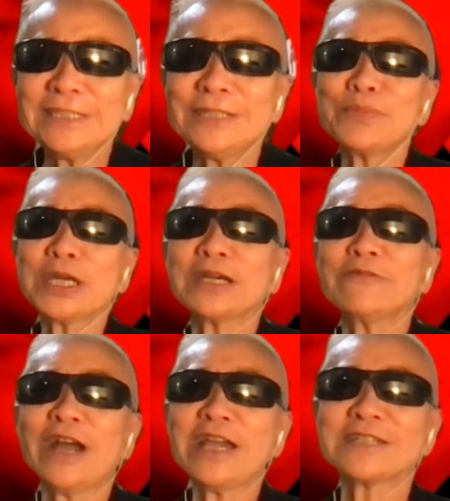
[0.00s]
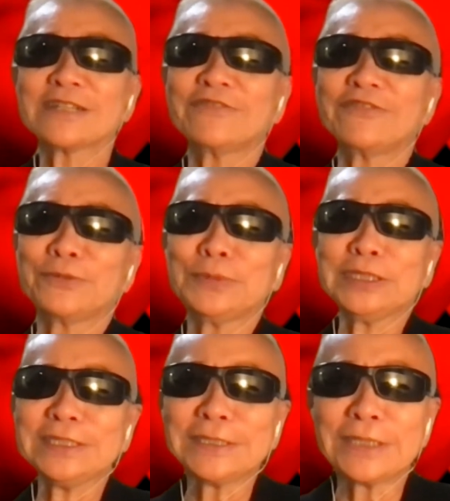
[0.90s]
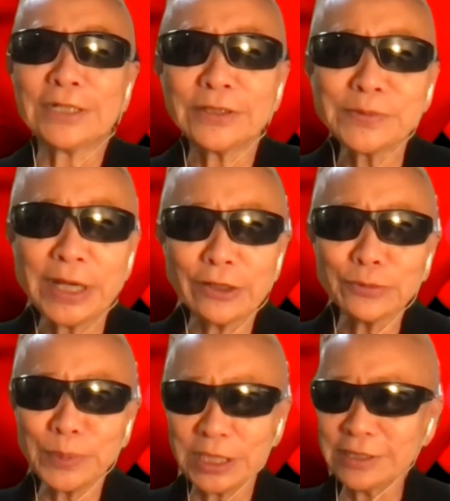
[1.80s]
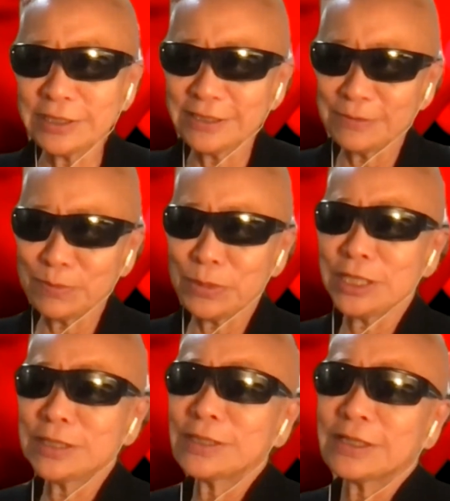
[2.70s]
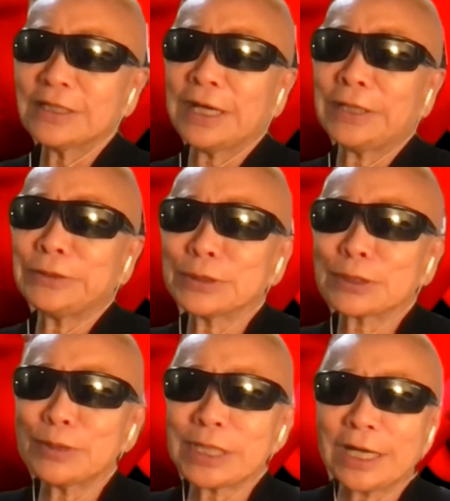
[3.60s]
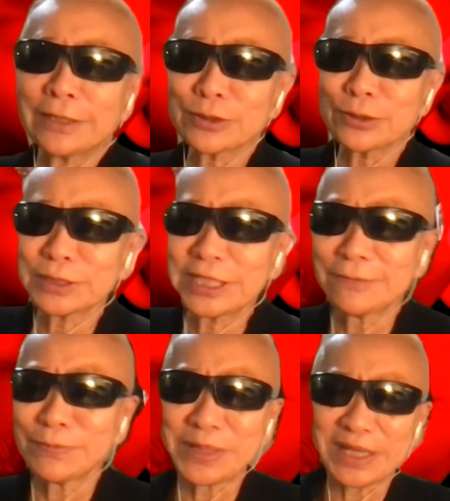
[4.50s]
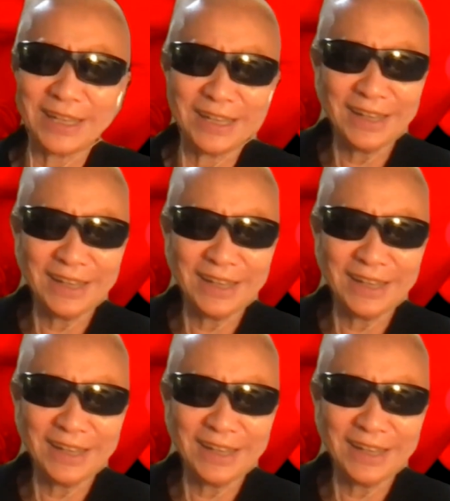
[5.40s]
big advisor for me, helping me, kind of script consulting me.